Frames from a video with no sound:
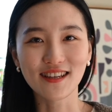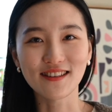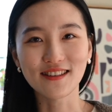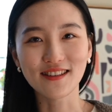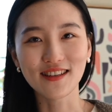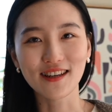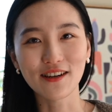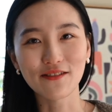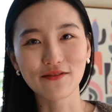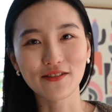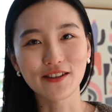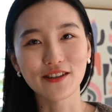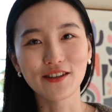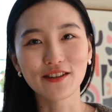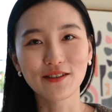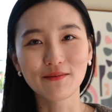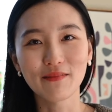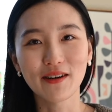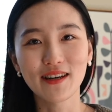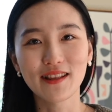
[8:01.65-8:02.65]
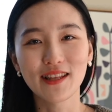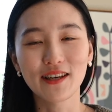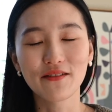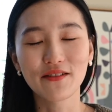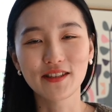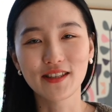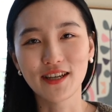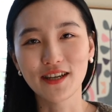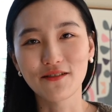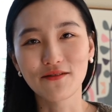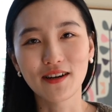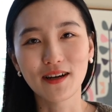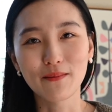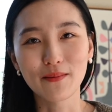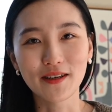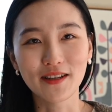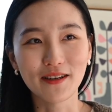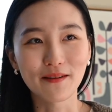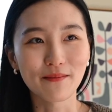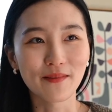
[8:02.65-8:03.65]
I think I finished my Levitate wrap
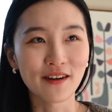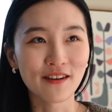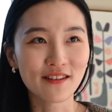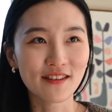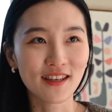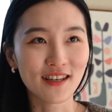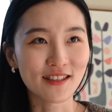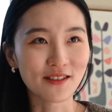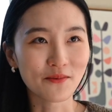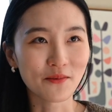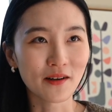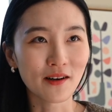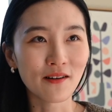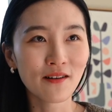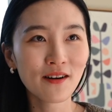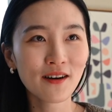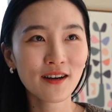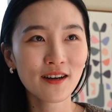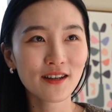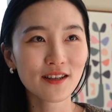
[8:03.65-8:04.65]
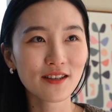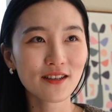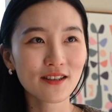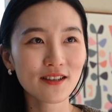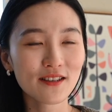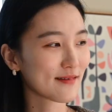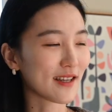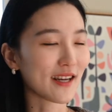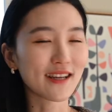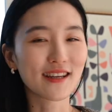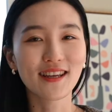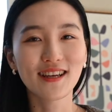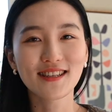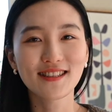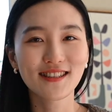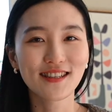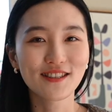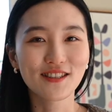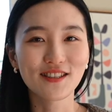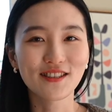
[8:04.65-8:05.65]
in a month as well. I
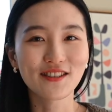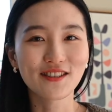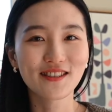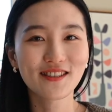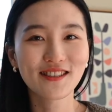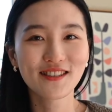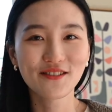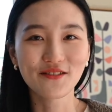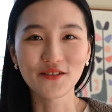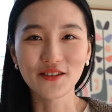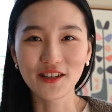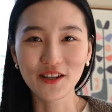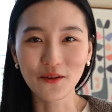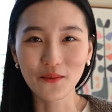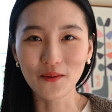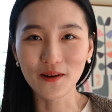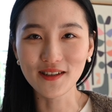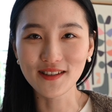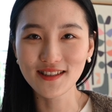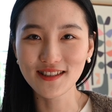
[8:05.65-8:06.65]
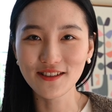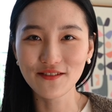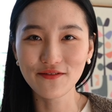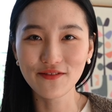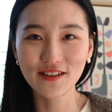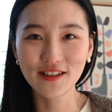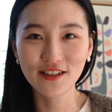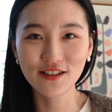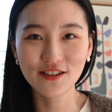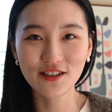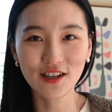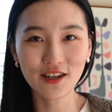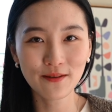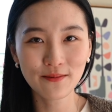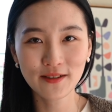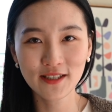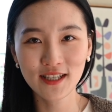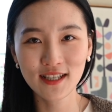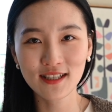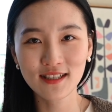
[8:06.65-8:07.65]
guess I just really want the finished
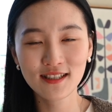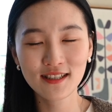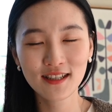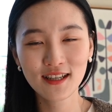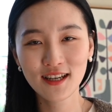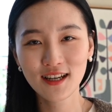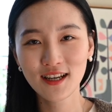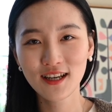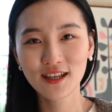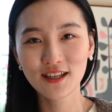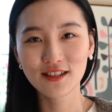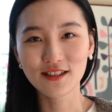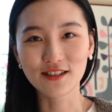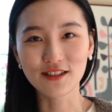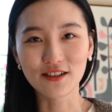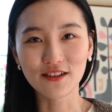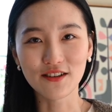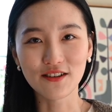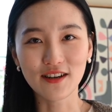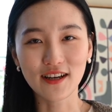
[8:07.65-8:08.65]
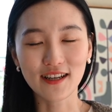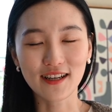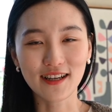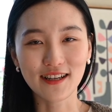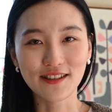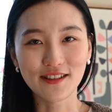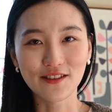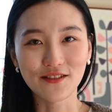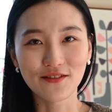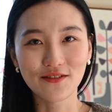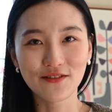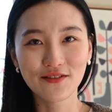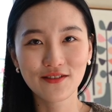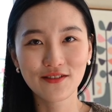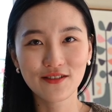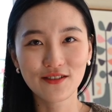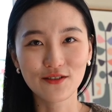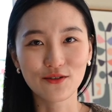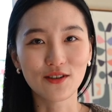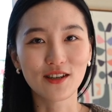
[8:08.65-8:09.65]
object, so I kind of
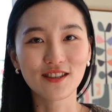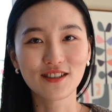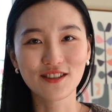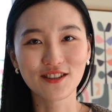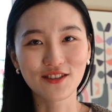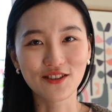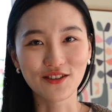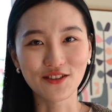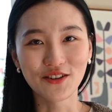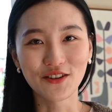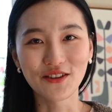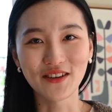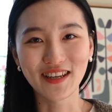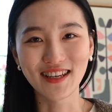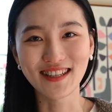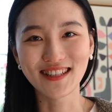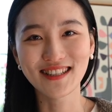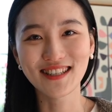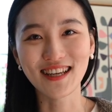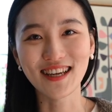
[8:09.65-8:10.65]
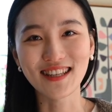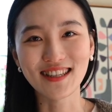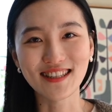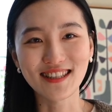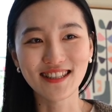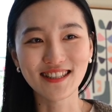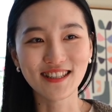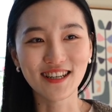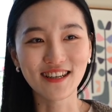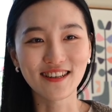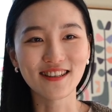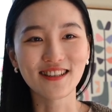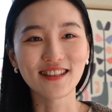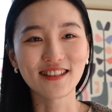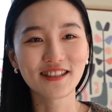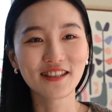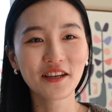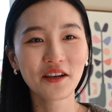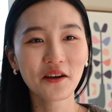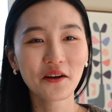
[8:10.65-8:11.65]
rush through it and knit on
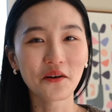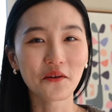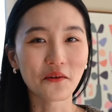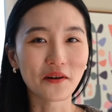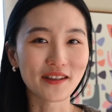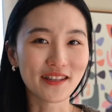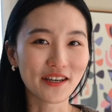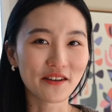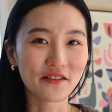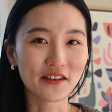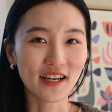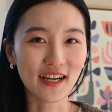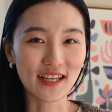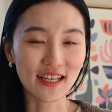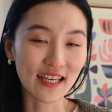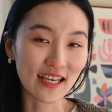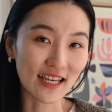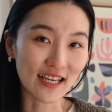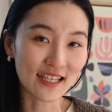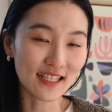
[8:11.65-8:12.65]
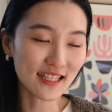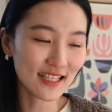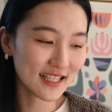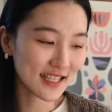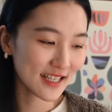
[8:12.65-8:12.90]
it whenever I can.